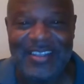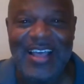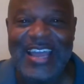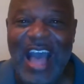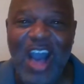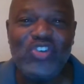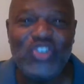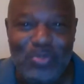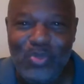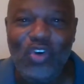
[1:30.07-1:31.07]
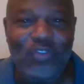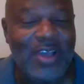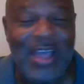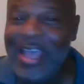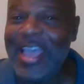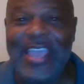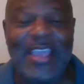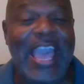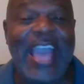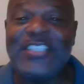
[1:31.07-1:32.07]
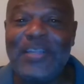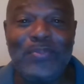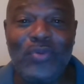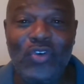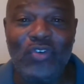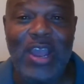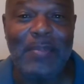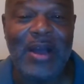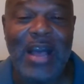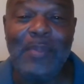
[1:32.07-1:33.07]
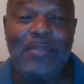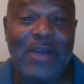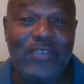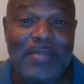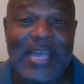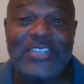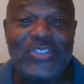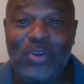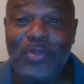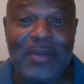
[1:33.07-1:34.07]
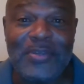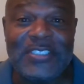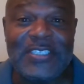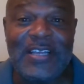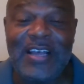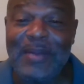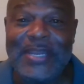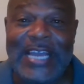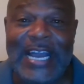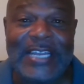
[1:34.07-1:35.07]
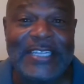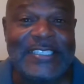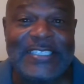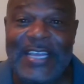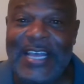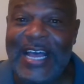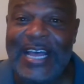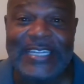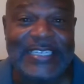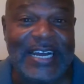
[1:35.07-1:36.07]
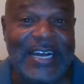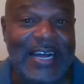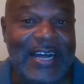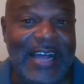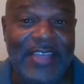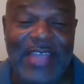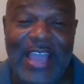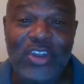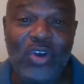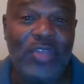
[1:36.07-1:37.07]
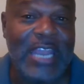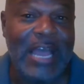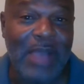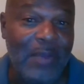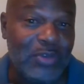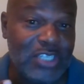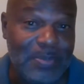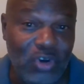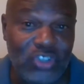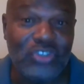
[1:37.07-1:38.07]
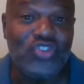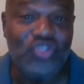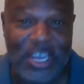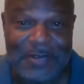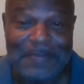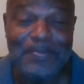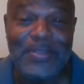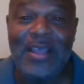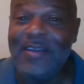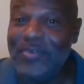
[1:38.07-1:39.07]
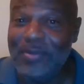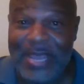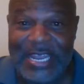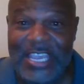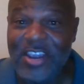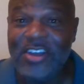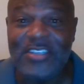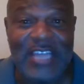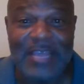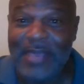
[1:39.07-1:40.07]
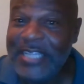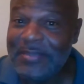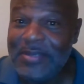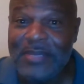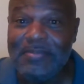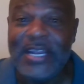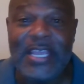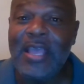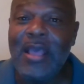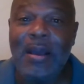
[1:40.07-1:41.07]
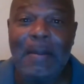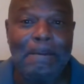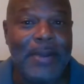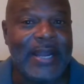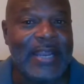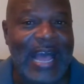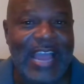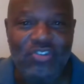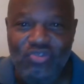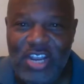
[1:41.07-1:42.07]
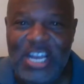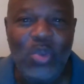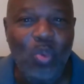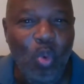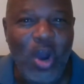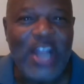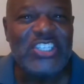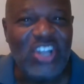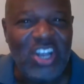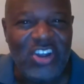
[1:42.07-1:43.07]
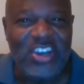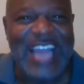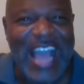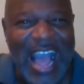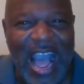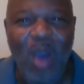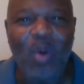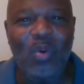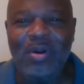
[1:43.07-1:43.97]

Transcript: and how to move. Hey, excellent program. I'm, I'm from Nassau, Bahamas. I'm in the islands, and uh, I, I know that I'm, I was an emotional trader for many years, and I made some good money but I really wanted to learn how.